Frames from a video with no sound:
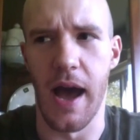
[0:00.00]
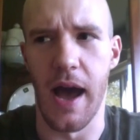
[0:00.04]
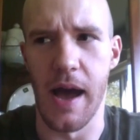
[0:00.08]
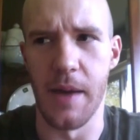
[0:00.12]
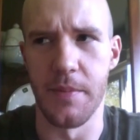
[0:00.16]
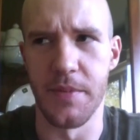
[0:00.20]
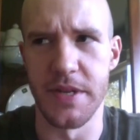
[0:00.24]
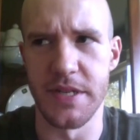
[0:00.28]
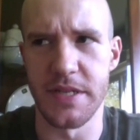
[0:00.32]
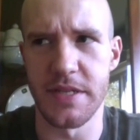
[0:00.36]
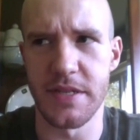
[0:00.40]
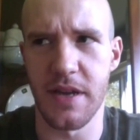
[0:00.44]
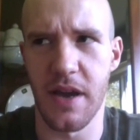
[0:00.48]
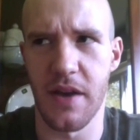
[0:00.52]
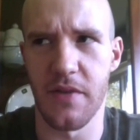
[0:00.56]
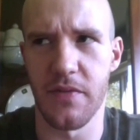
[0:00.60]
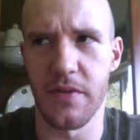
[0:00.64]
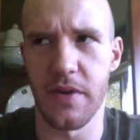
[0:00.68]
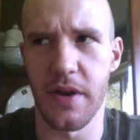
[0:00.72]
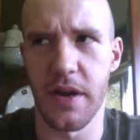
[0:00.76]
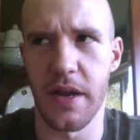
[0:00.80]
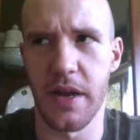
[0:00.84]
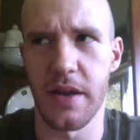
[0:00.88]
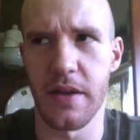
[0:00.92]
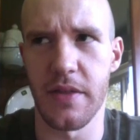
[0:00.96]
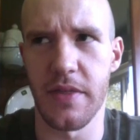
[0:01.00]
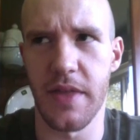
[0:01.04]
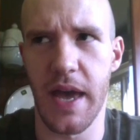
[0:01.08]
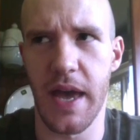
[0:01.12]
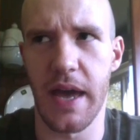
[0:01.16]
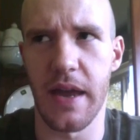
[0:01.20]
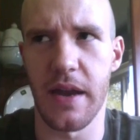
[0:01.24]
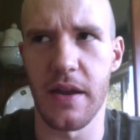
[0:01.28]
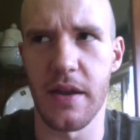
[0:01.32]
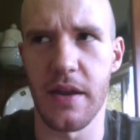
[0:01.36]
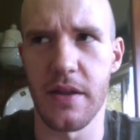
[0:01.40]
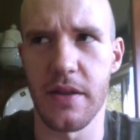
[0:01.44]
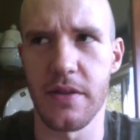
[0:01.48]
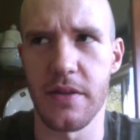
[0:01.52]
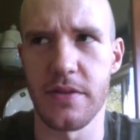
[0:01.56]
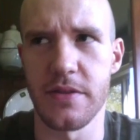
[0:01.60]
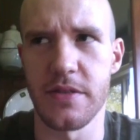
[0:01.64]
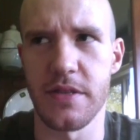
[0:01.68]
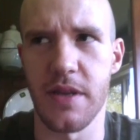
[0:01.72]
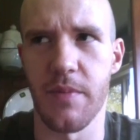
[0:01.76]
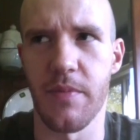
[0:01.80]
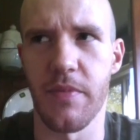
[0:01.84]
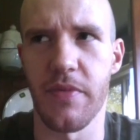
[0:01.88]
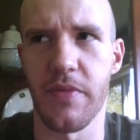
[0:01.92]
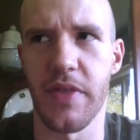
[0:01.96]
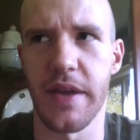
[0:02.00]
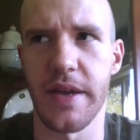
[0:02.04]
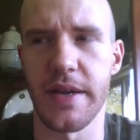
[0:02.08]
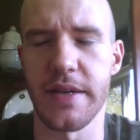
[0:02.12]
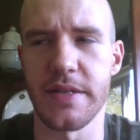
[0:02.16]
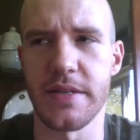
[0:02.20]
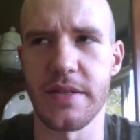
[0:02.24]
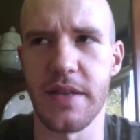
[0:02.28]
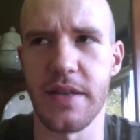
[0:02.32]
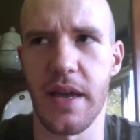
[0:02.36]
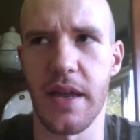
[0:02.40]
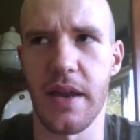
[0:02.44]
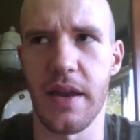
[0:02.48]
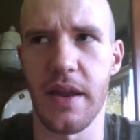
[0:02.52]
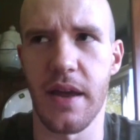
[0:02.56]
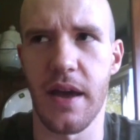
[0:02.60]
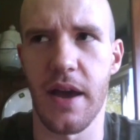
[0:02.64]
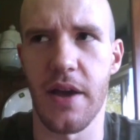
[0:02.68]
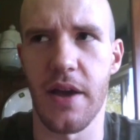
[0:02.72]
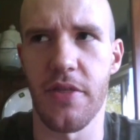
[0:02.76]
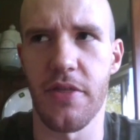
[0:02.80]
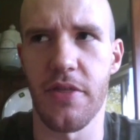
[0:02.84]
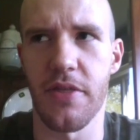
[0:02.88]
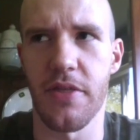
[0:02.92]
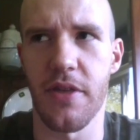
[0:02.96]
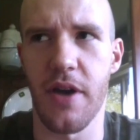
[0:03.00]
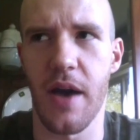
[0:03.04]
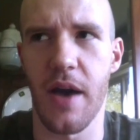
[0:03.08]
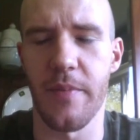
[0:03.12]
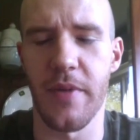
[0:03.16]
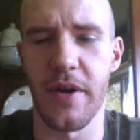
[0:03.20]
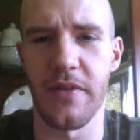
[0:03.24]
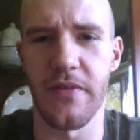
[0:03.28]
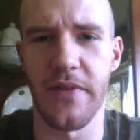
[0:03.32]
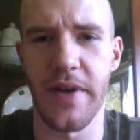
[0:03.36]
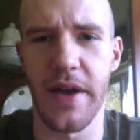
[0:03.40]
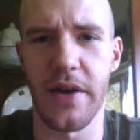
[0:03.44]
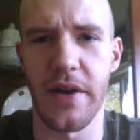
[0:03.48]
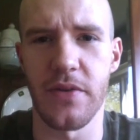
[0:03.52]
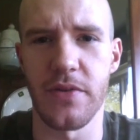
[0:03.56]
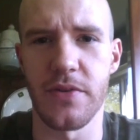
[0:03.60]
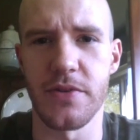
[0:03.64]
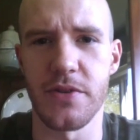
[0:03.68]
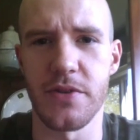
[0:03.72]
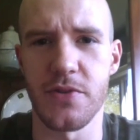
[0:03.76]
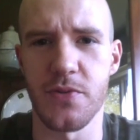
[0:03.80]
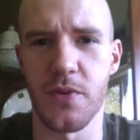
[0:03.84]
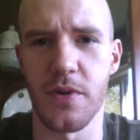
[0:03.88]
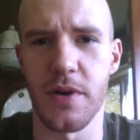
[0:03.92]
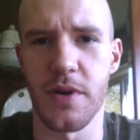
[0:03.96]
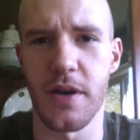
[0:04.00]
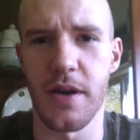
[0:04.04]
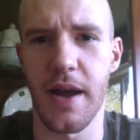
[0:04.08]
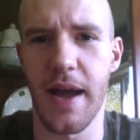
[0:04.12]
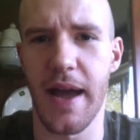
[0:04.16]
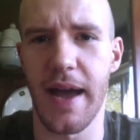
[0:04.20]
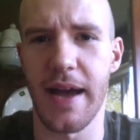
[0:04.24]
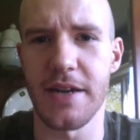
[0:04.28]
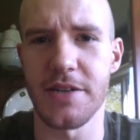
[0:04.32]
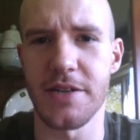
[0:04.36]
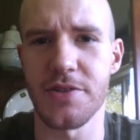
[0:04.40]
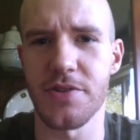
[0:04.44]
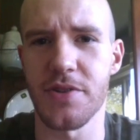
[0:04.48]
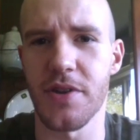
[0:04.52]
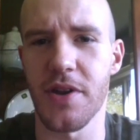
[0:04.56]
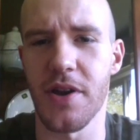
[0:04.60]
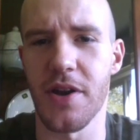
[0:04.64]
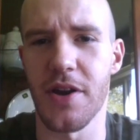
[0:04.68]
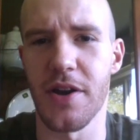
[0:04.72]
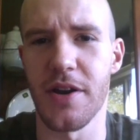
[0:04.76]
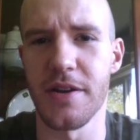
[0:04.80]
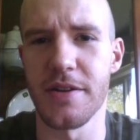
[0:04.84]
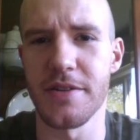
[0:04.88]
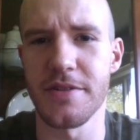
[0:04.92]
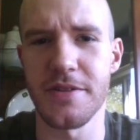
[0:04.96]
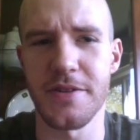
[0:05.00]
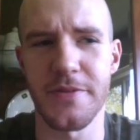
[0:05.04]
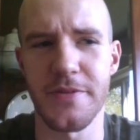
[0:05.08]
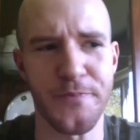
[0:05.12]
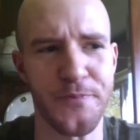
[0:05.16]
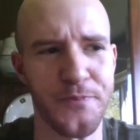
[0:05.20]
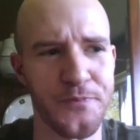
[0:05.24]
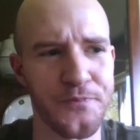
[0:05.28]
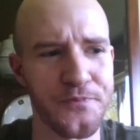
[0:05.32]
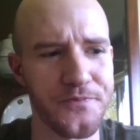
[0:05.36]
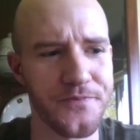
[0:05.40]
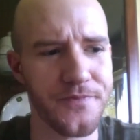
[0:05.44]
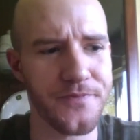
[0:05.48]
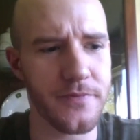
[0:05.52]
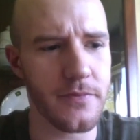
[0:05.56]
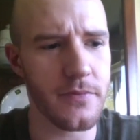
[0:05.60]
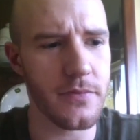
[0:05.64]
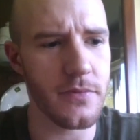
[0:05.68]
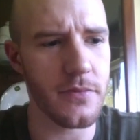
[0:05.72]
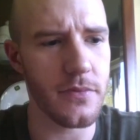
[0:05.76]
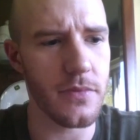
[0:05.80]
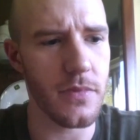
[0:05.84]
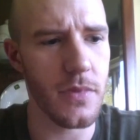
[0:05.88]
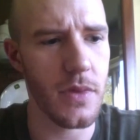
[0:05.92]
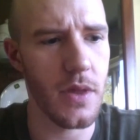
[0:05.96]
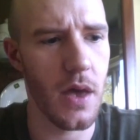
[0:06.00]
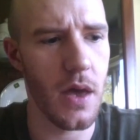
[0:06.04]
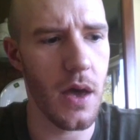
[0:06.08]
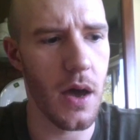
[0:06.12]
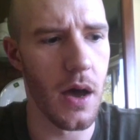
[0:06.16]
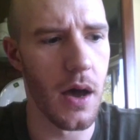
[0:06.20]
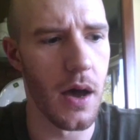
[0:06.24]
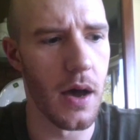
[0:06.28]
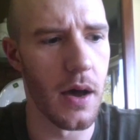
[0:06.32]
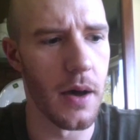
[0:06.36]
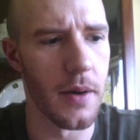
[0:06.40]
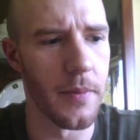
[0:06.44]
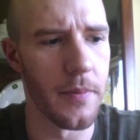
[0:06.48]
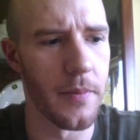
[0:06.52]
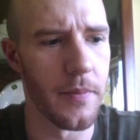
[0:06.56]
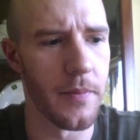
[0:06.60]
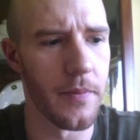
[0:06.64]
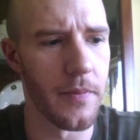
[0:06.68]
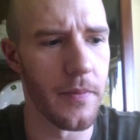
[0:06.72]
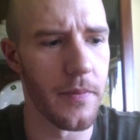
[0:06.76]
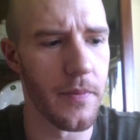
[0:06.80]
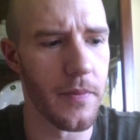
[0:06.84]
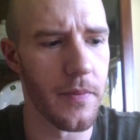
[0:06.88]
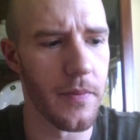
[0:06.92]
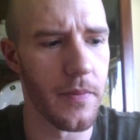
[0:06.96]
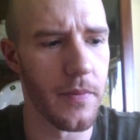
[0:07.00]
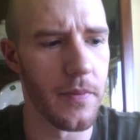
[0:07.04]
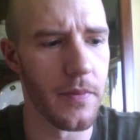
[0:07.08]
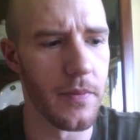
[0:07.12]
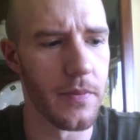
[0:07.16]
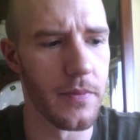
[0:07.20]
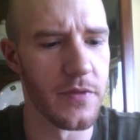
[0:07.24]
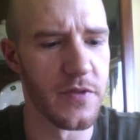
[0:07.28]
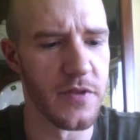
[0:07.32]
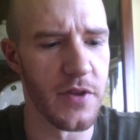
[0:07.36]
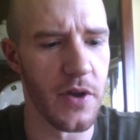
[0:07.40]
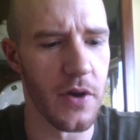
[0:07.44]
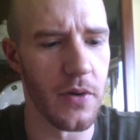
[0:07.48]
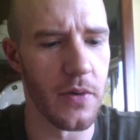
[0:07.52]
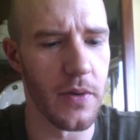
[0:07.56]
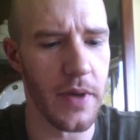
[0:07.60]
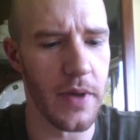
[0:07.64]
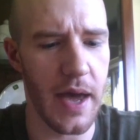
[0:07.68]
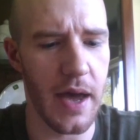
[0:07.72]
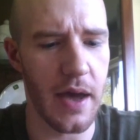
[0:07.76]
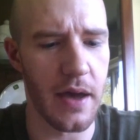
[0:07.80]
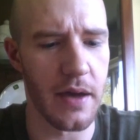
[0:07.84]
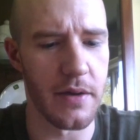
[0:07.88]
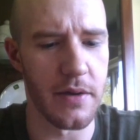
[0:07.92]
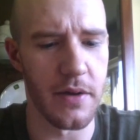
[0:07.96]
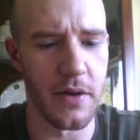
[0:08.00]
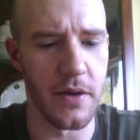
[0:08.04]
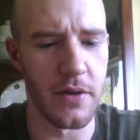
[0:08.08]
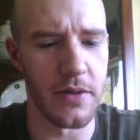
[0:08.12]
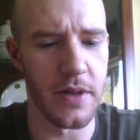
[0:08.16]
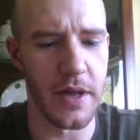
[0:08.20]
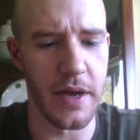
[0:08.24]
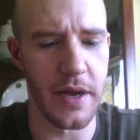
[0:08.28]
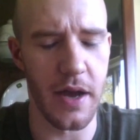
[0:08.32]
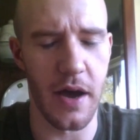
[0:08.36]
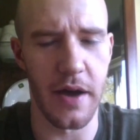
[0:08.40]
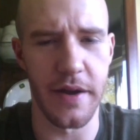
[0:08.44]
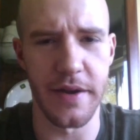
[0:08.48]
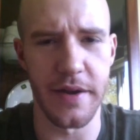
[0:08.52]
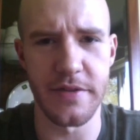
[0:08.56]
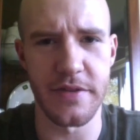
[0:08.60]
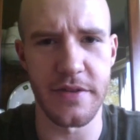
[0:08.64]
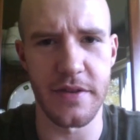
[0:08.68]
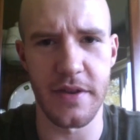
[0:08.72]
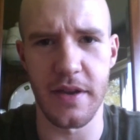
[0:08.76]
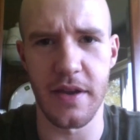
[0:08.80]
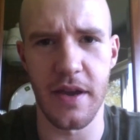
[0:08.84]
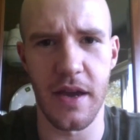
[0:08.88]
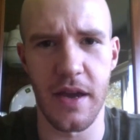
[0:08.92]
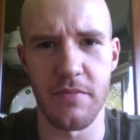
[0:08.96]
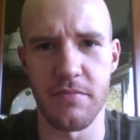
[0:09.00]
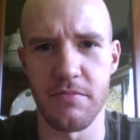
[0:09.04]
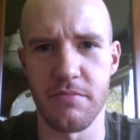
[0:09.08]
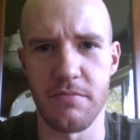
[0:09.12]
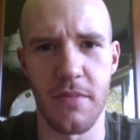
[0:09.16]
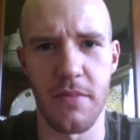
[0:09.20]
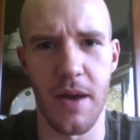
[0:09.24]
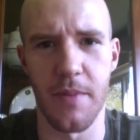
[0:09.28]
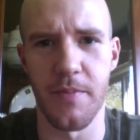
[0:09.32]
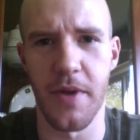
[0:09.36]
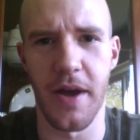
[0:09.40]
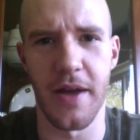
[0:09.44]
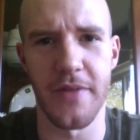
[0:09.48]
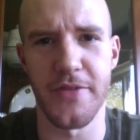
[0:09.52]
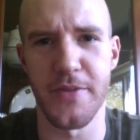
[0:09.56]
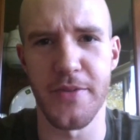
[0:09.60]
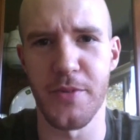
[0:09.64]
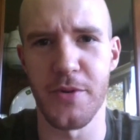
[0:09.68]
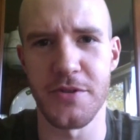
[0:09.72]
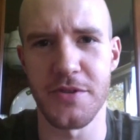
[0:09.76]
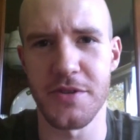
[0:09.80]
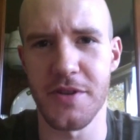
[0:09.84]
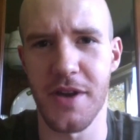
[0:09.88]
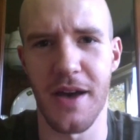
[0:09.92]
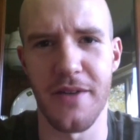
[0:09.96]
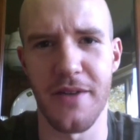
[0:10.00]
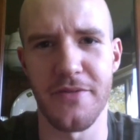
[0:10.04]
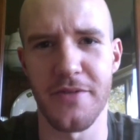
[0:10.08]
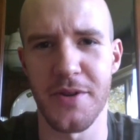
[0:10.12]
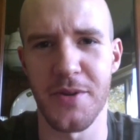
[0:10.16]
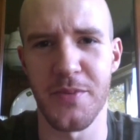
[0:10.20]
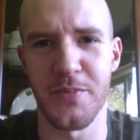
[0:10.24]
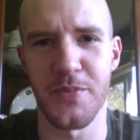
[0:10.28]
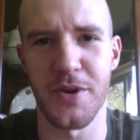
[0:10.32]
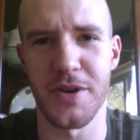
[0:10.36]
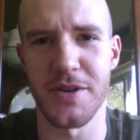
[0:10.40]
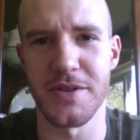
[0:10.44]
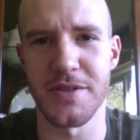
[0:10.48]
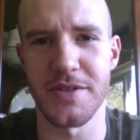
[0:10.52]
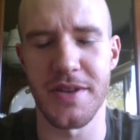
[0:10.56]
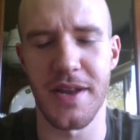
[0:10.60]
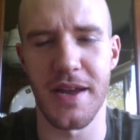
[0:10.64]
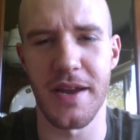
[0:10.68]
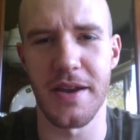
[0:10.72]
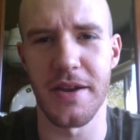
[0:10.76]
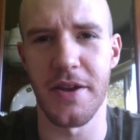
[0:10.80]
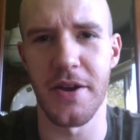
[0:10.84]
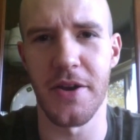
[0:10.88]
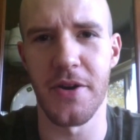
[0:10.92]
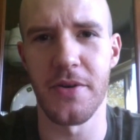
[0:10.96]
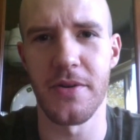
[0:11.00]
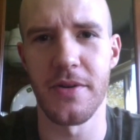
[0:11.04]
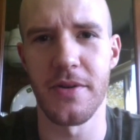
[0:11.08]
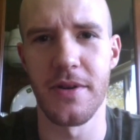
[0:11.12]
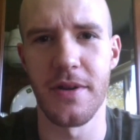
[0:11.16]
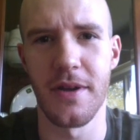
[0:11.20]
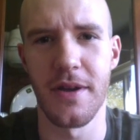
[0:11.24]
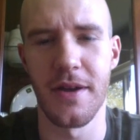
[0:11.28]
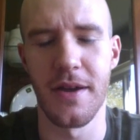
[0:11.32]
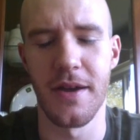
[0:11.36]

I'm discovering that some things that I thought my values were actually aren't. Um, so yeah, no, like honestly, I'm not the most confident person I know.